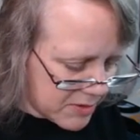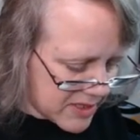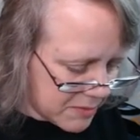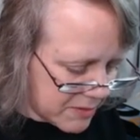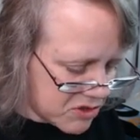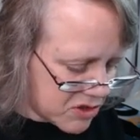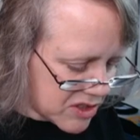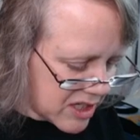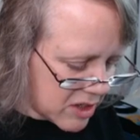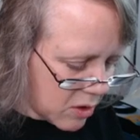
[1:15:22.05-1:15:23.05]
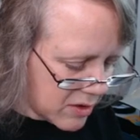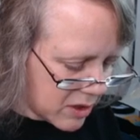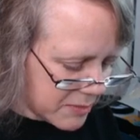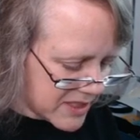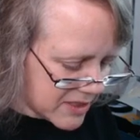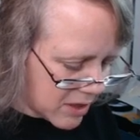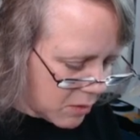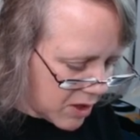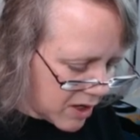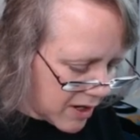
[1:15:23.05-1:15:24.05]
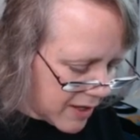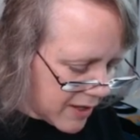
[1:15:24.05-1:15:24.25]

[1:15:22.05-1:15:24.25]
But sometimes you just need to go a little bit slower